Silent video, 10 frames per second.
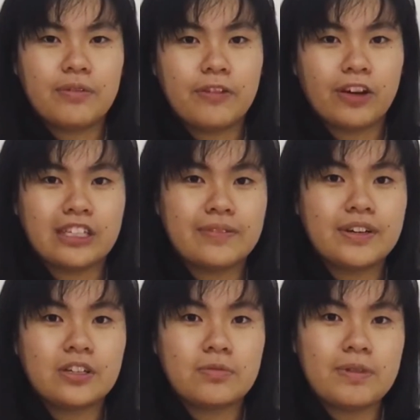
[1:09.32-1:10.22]
was able
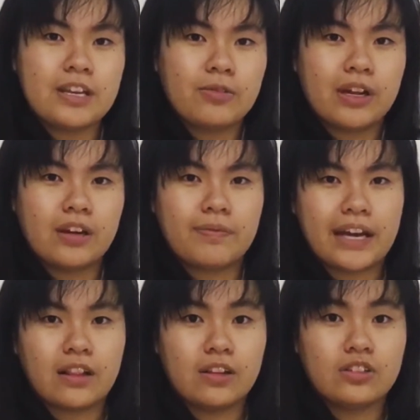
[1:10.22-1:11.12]
to meet one of my
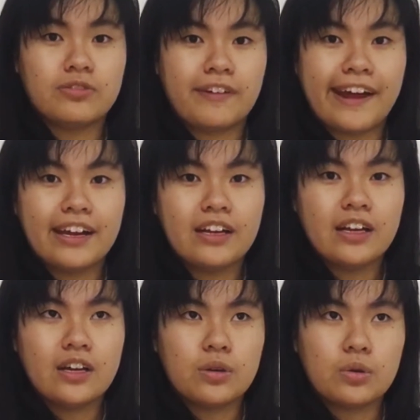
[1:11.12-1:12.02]
close friends
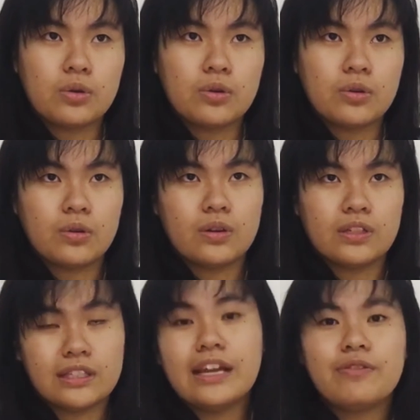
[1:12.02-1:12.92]
who
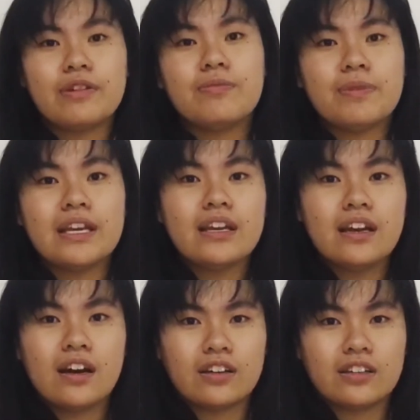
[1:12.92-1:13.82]
stayed with me
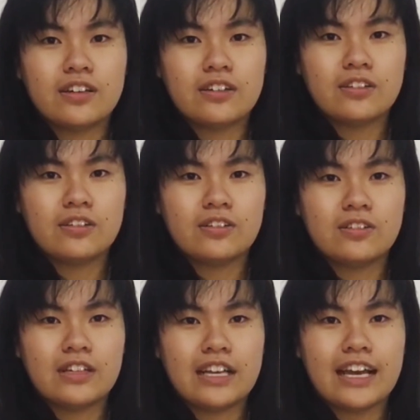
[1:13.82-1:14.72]
until to
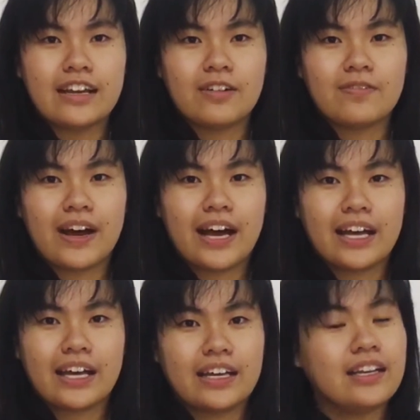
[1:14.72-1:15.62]
the end of my
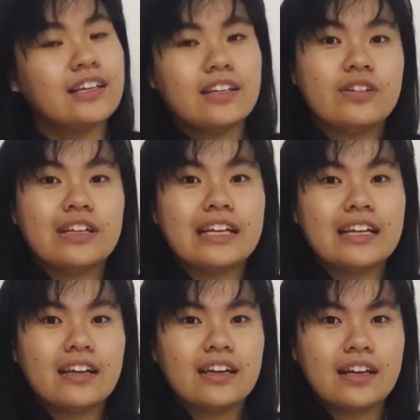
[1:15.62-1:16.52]
uni
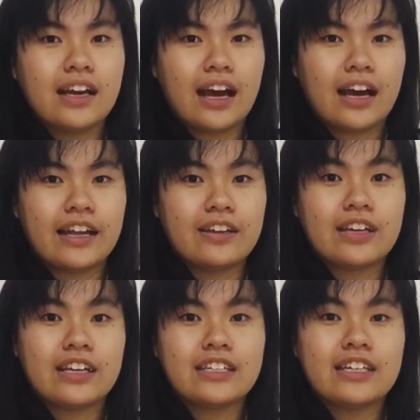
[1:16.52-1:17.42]

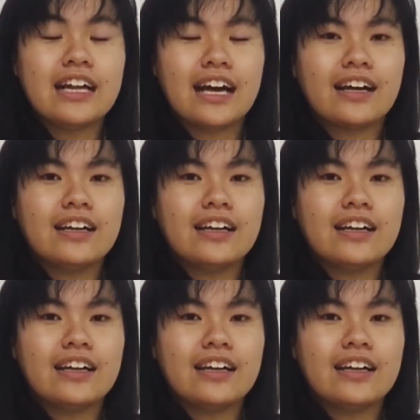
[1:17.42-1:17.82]
education lah.